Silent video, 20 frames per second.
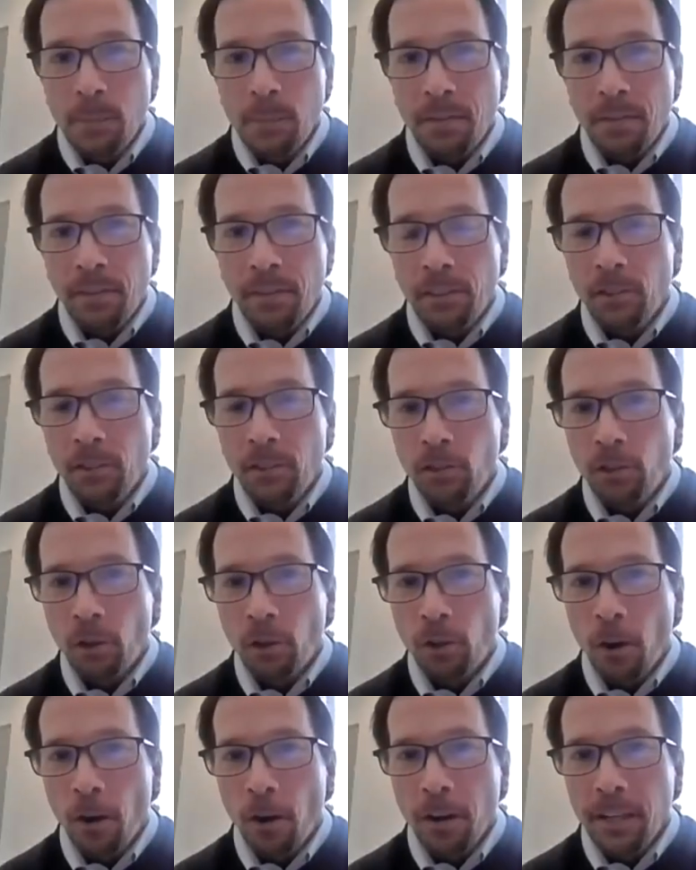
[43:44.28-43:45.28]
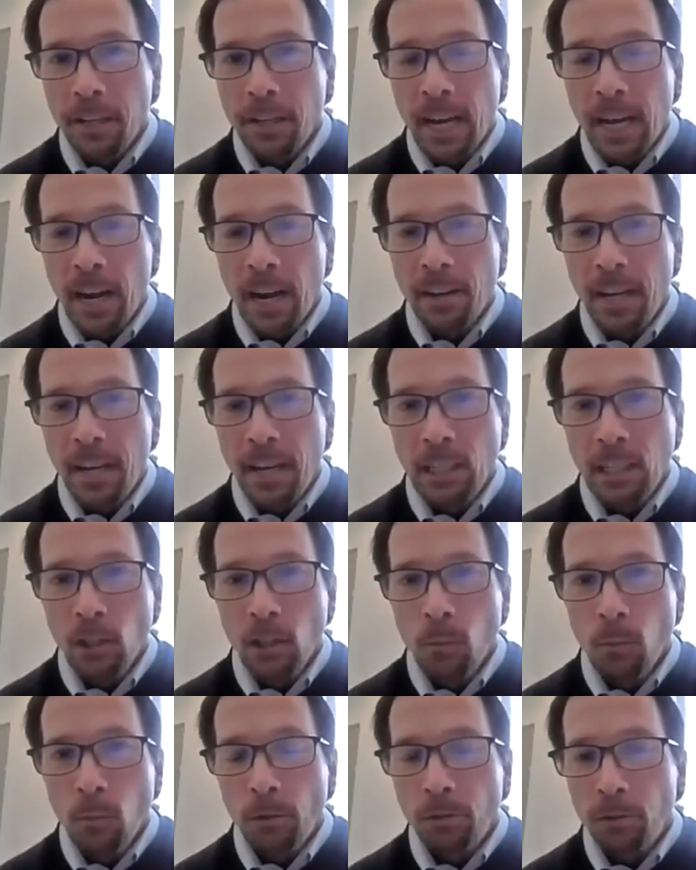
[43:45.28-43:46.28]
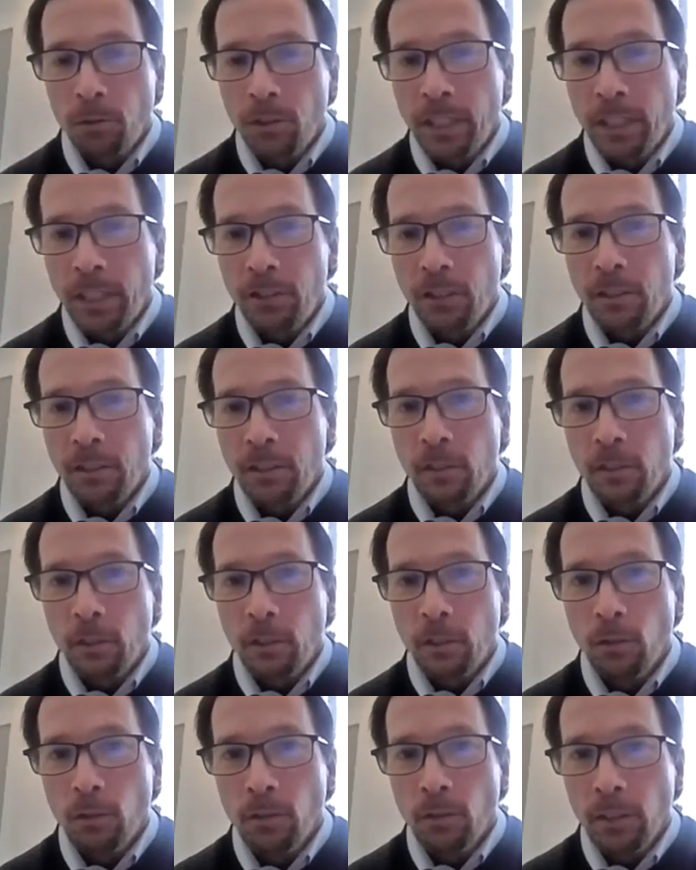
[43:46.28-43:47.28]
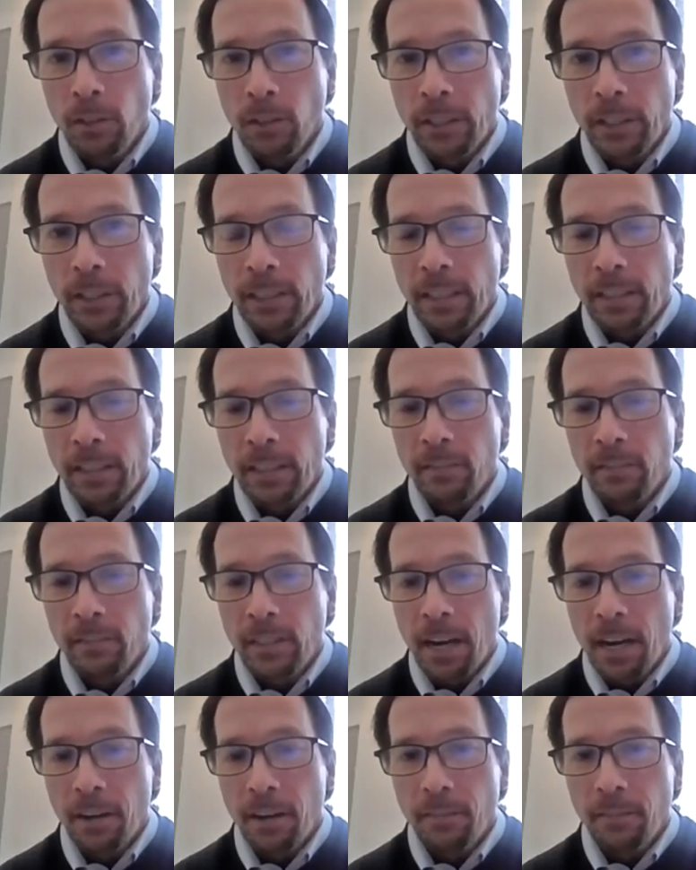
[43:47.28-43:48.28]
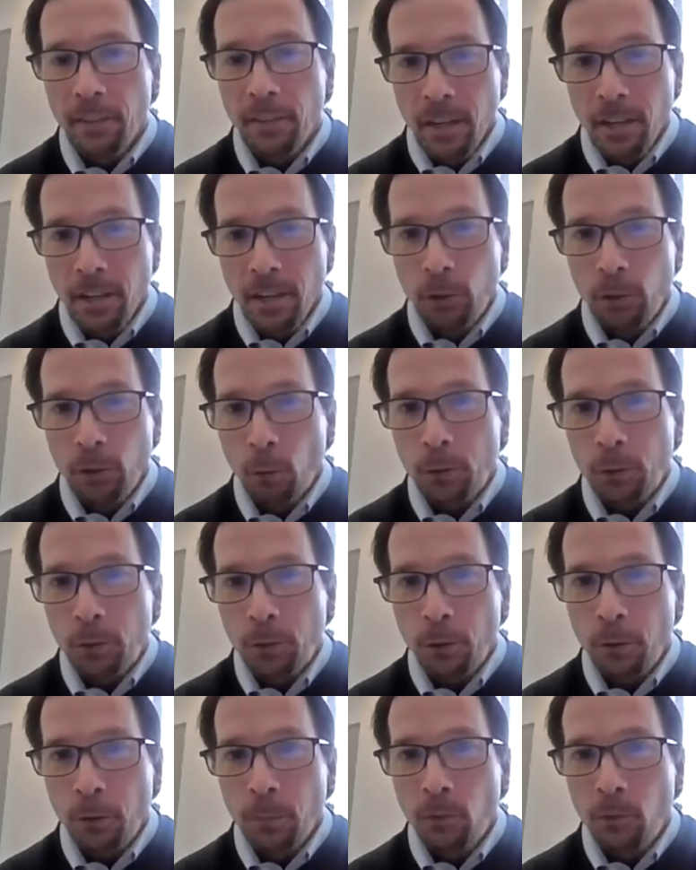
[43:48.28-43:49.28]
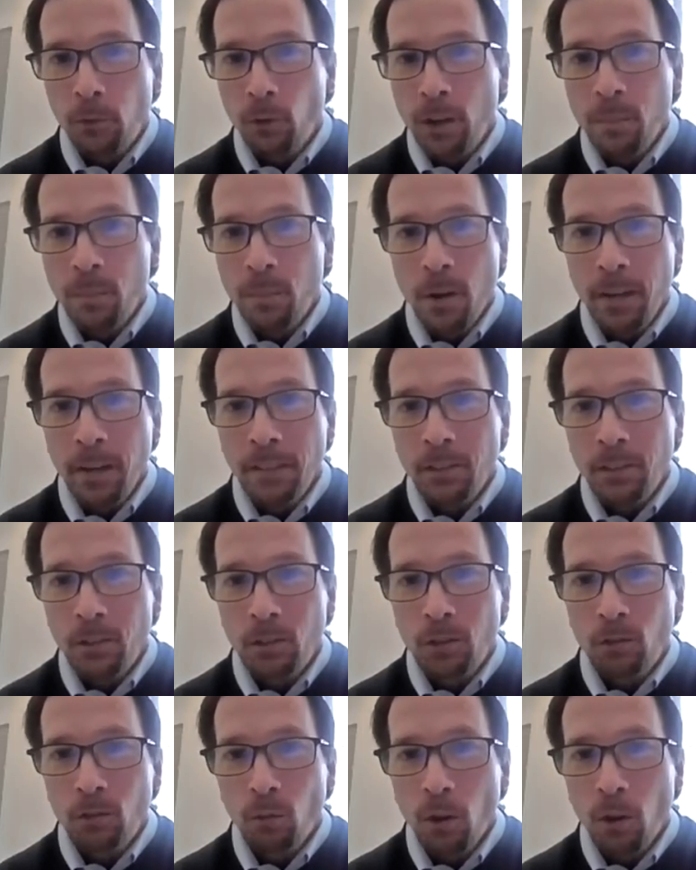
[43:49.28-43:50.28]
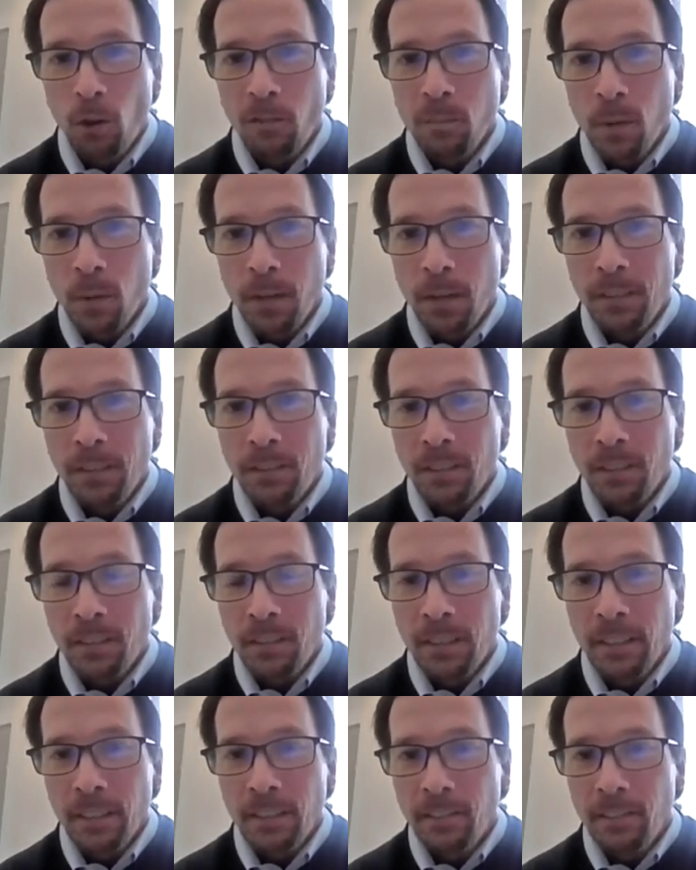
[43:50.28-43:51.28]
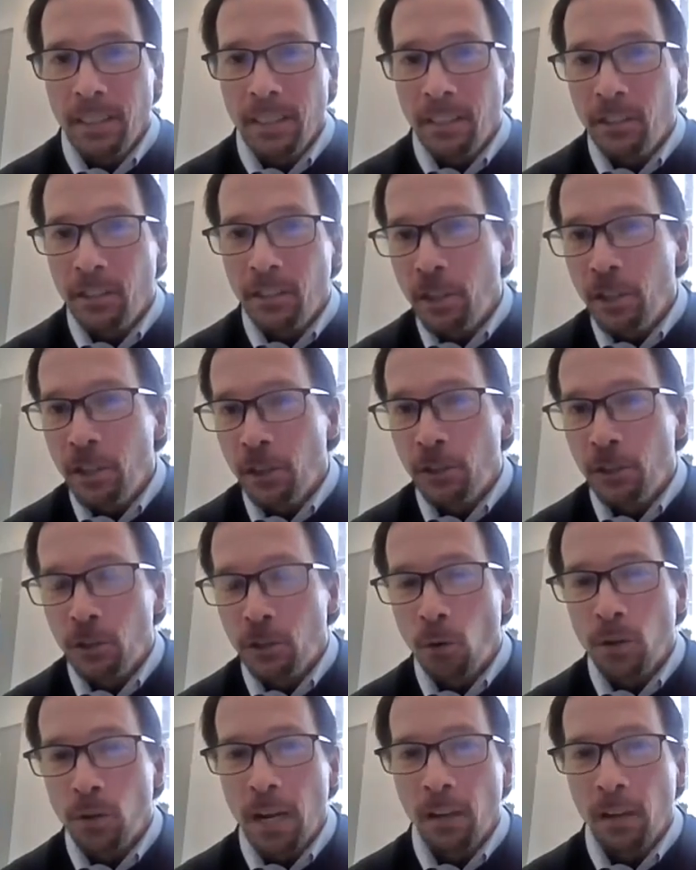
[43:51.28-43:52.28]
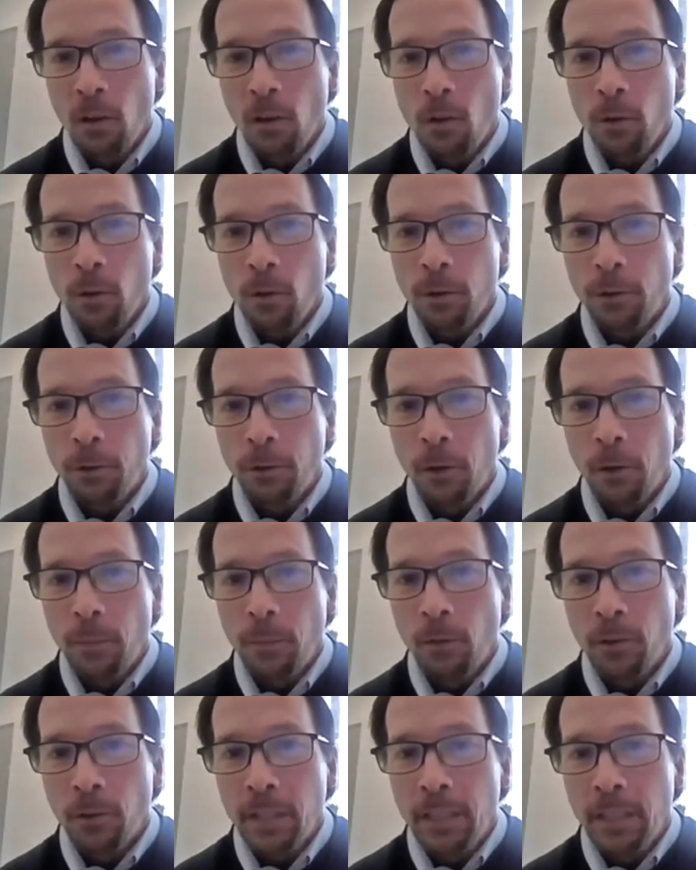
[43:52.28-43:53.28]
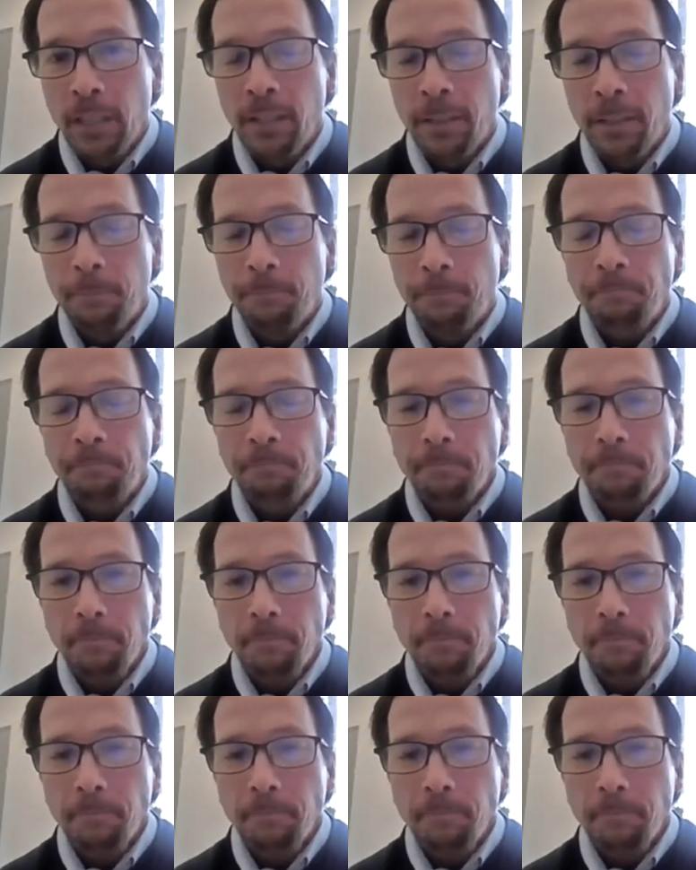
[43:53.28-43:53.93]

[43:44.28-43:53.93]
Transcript: about this chart and kind of taking a little more strategic view, looking at kind of short-term, 3 months, 12 months, and then 10 years, going out longer term on the end,